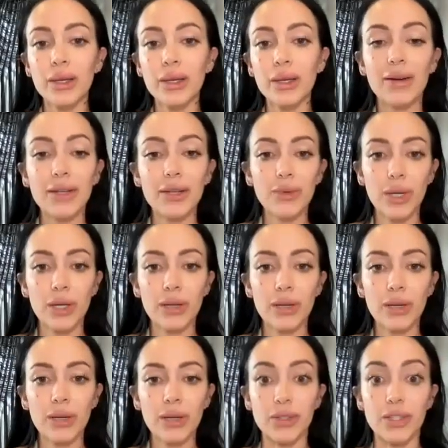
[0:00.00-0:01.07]
How do you want to
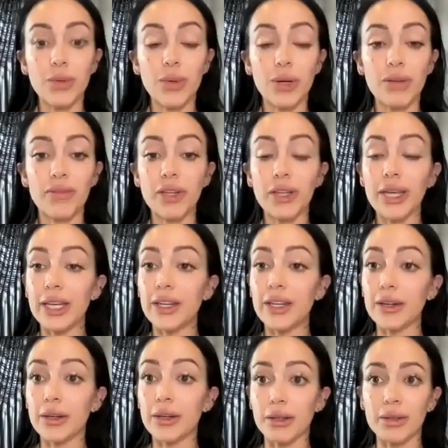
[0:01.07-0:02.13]
feel? Do you want to feel like
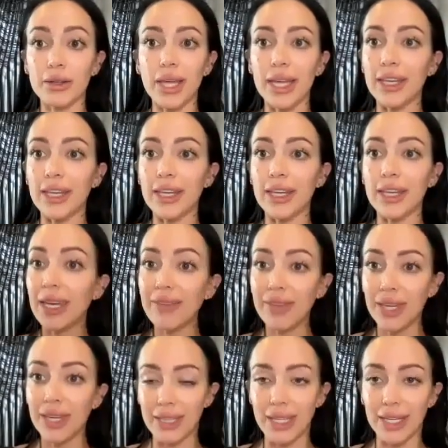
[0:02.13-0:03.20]
you're
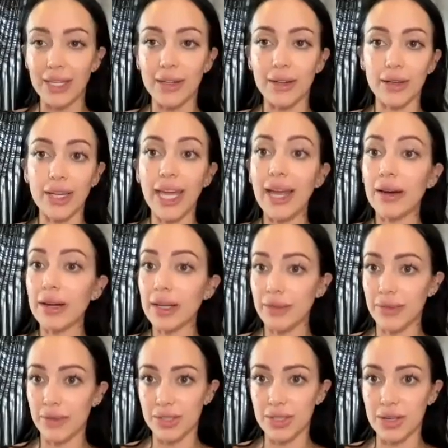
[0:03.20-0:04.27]
giving, like you're caring
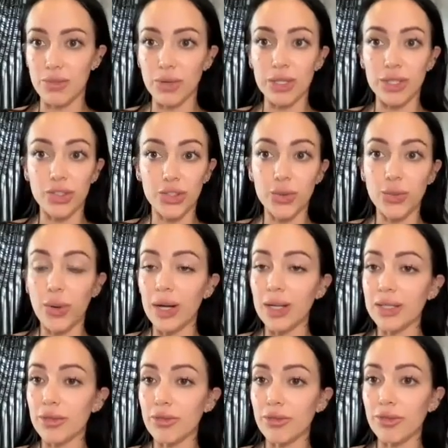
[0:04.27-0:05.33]
for someone? Do you
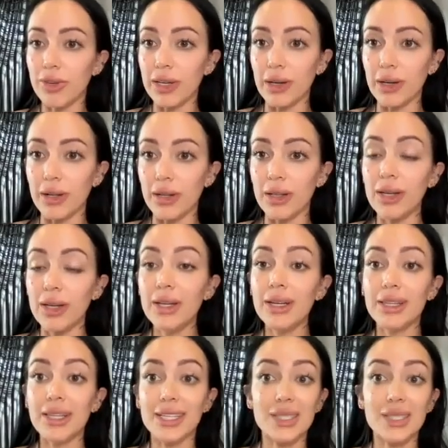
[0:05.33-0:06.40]
want to feel
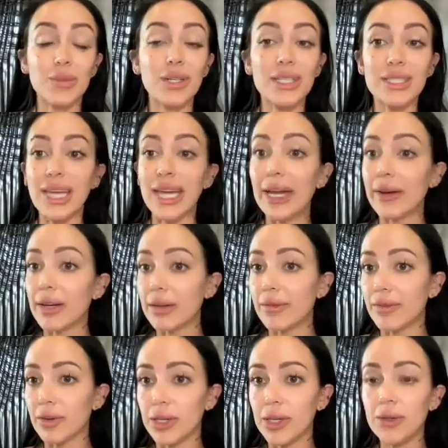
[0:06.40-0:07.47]
like someone is caring
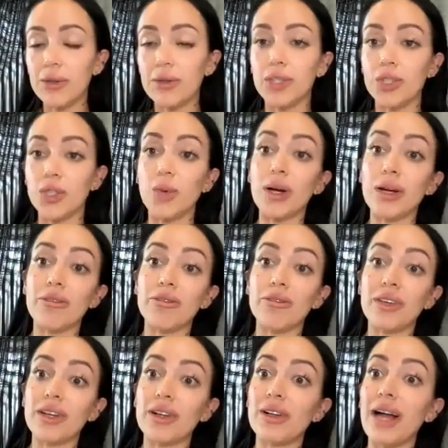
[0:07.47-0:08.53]
for you? Do you want to
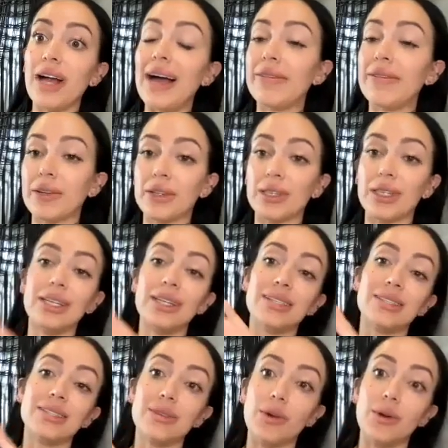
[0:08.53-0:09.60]
feel
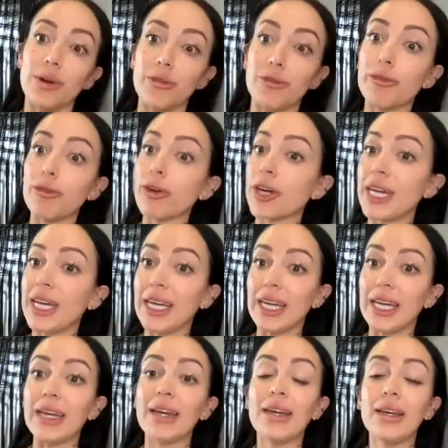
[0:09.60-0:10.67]
effortless or
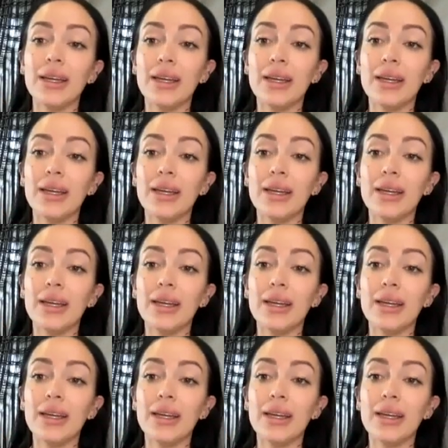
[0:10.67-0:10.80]
free?